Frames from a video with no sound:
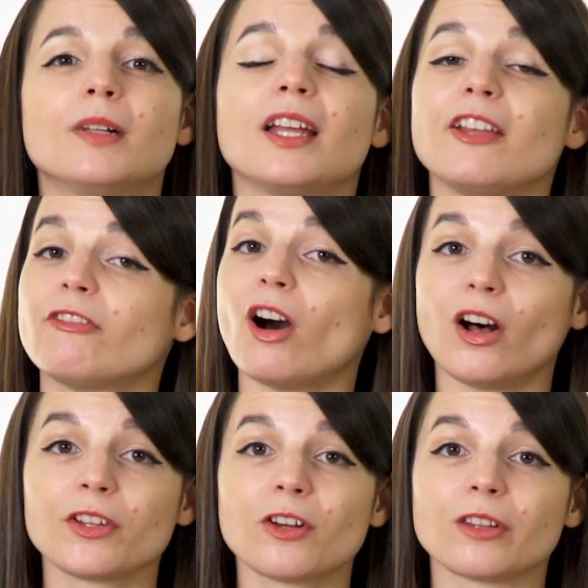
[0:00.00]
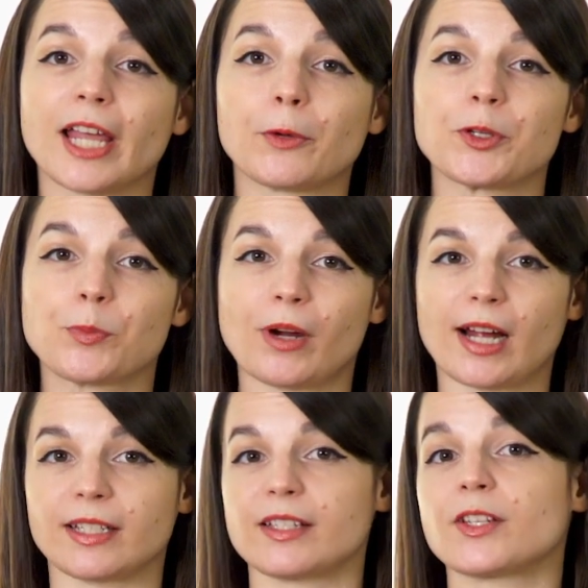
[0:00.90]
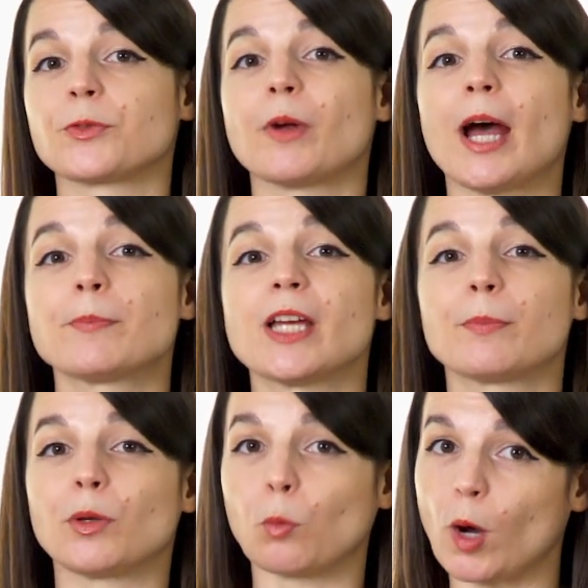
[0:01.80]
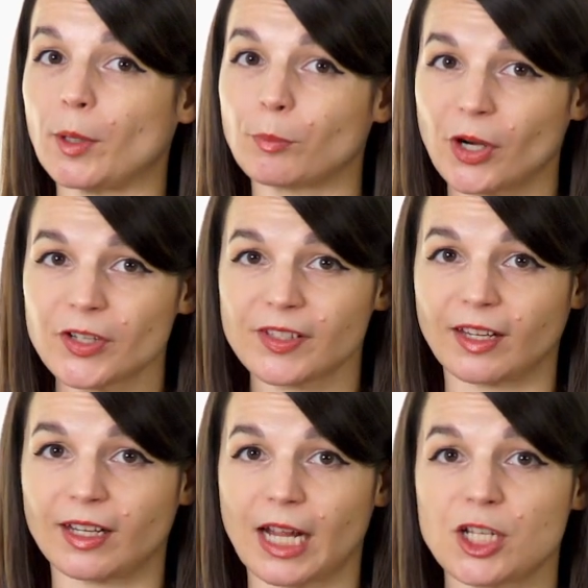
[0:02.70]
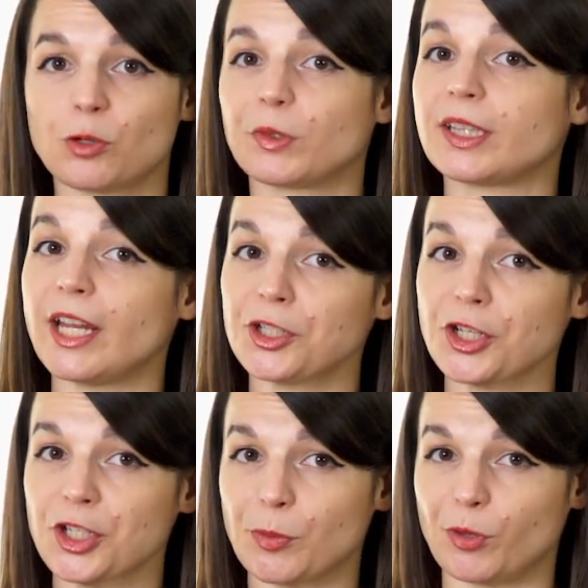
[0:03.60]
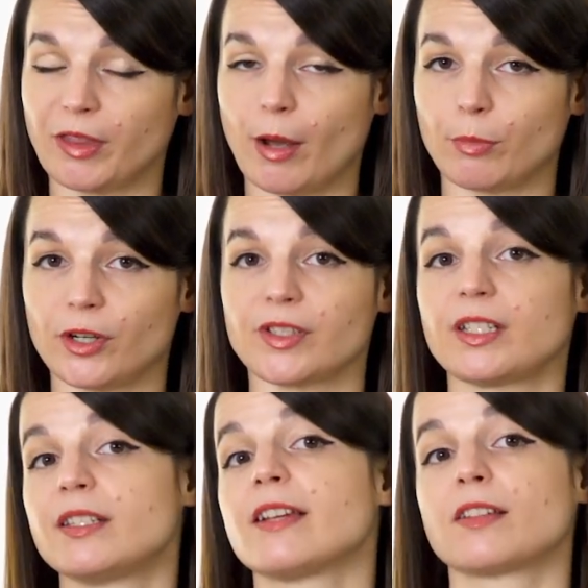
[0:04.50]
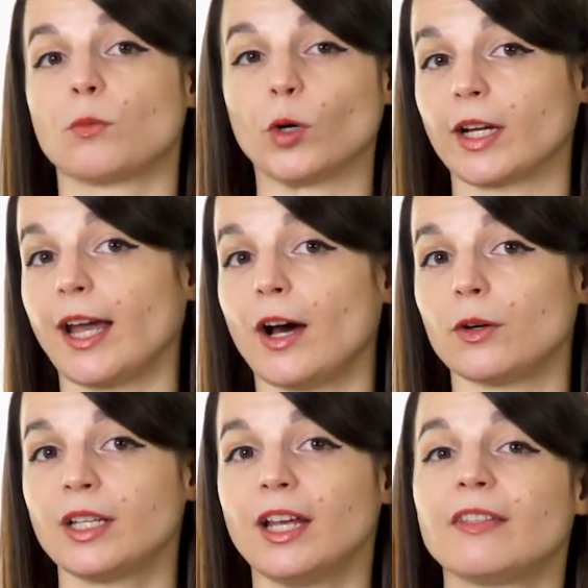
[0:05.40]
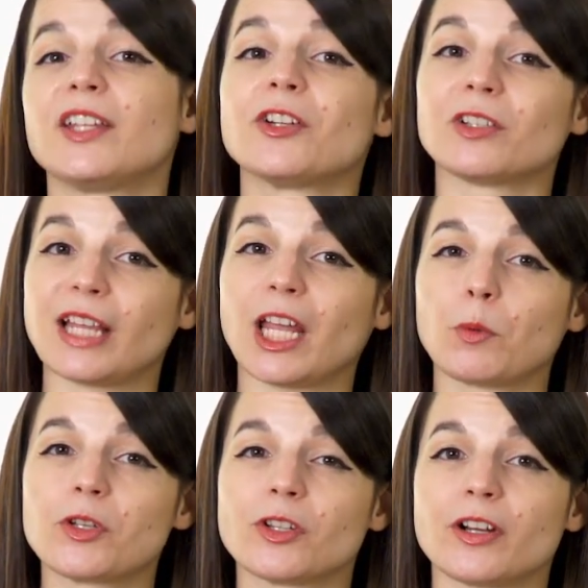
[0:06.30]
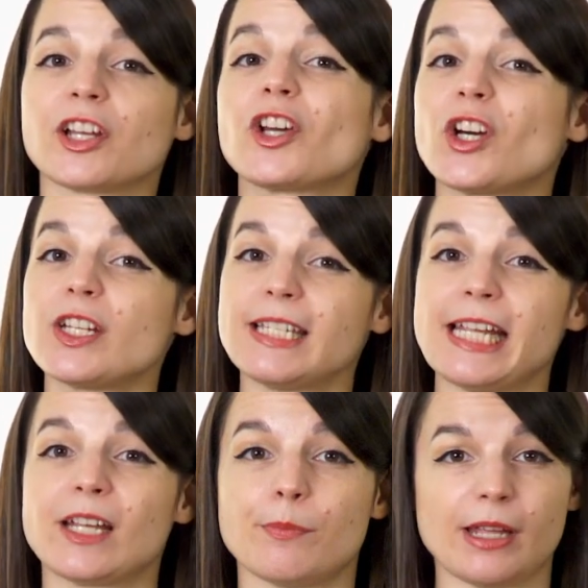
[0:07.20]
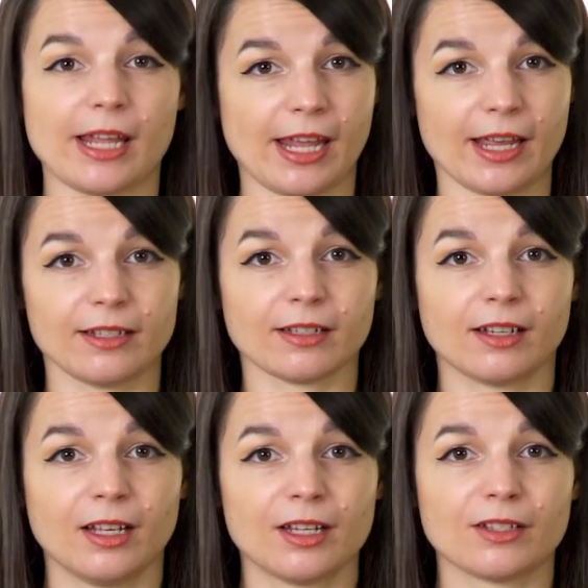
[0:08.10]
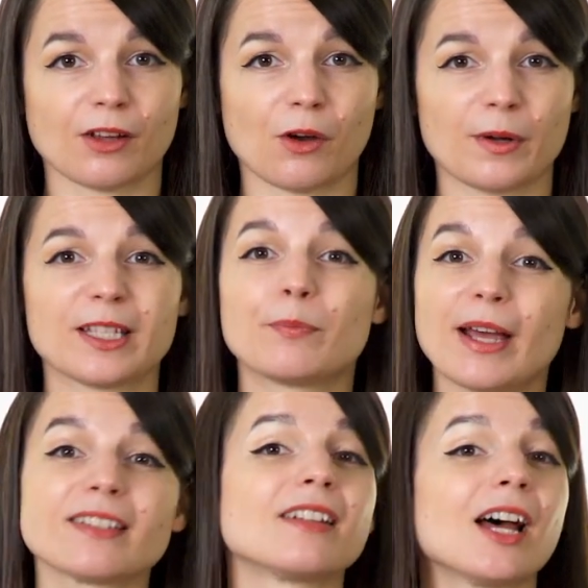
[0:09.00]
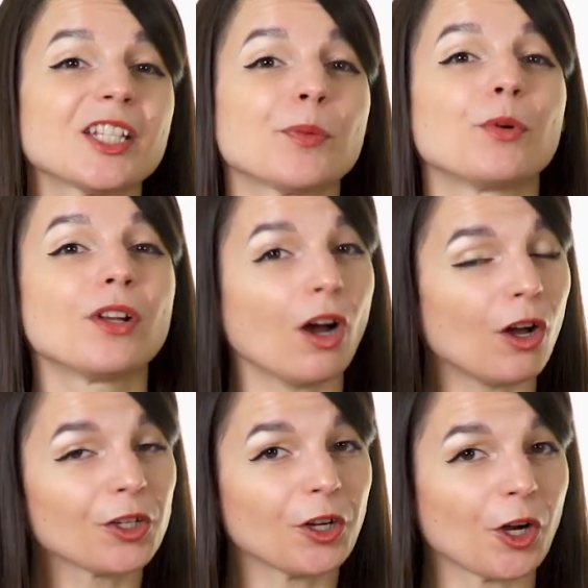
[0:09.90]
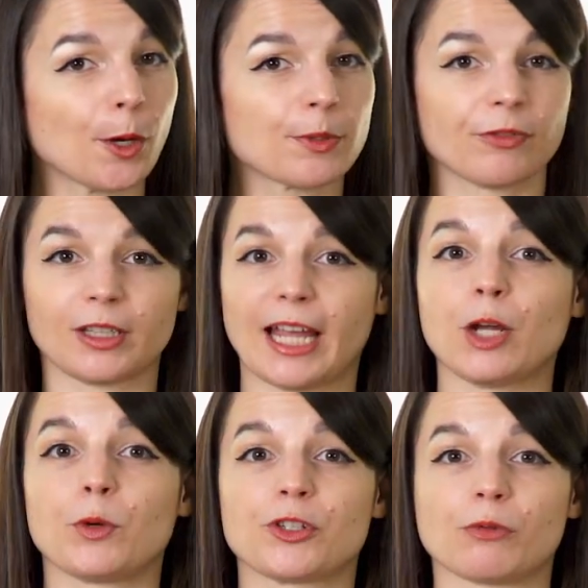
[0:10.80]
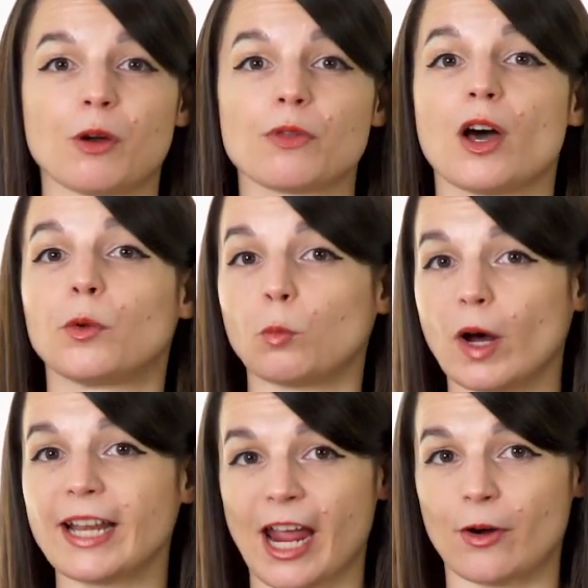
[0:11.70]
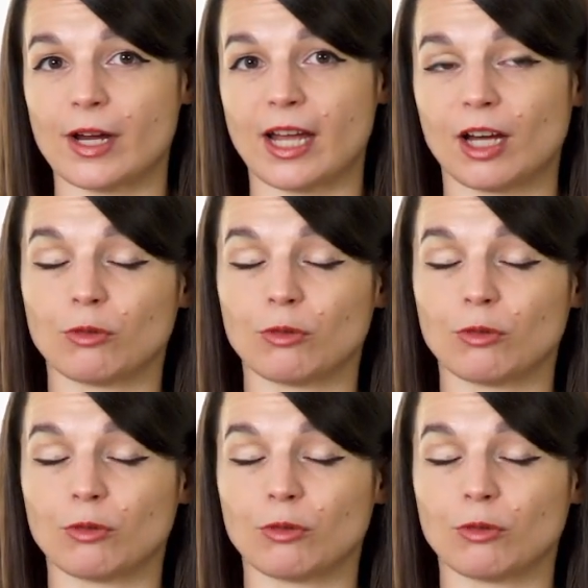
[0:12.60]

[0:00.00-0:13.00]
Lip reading: If all your language practice is wrapped up in one person and your relationship with that person doesn't work out, then your language learning could take a big hit. So it's best not to put all your hopes for language growth on one area,